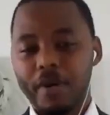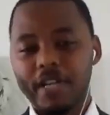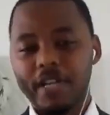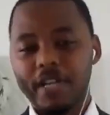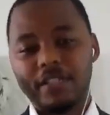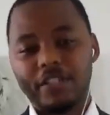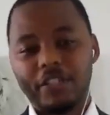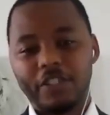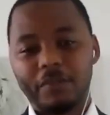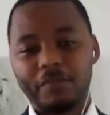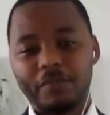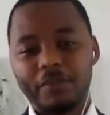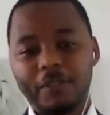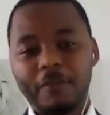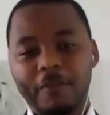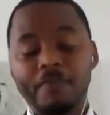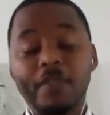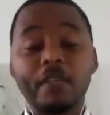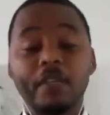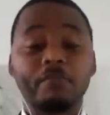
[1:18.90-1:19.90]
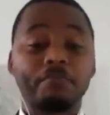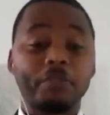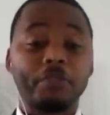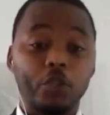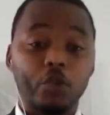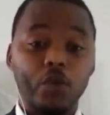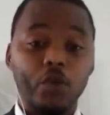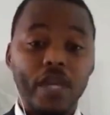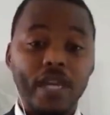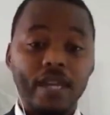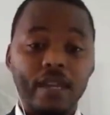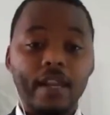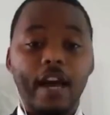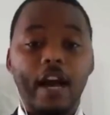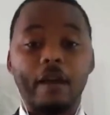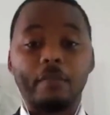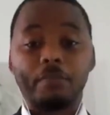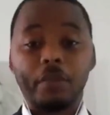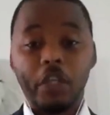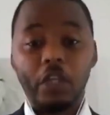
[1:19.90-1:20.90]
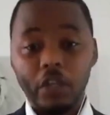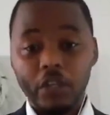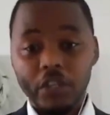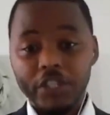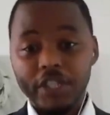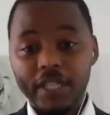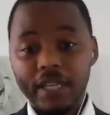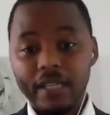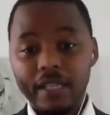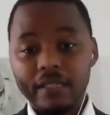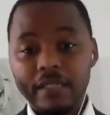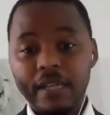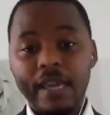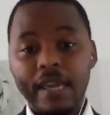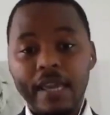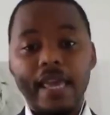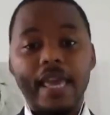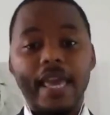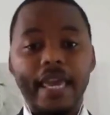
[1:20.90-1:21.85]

partnerships between Appalachian